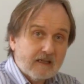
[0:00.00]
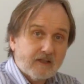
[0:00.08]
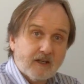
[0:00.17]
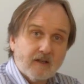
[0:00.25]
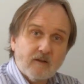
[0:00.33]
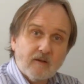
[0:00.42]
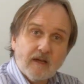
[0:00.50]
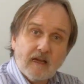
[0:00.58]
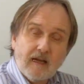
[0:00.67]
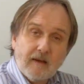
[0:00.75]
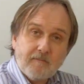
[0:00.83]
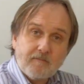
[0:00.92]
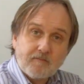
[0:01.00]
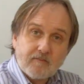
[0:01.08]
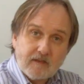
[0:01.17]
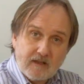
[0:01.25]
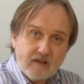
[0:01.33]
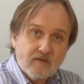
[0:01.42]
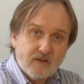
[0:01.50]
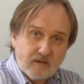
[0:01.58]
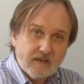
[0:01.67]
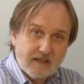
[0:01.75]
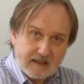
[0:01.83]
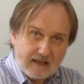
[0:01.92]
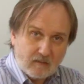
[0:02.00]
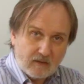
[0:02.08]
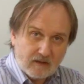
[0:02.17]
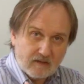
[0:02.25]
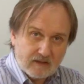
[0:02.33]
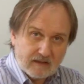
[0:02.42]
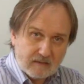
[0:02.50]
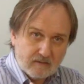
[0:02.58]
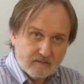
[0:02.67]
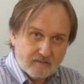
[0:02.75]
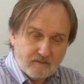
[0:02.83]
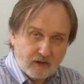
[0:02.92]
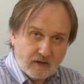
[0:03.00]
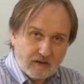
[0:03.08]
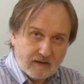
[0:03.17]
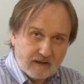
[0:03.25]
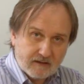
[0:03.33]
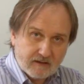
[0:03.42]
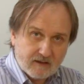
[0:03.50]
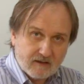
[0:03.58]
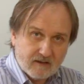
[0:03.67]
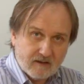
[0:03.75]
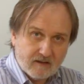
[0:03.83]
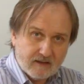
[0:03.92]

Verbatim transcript: So um, you do need to get one of those little furry things, the, the,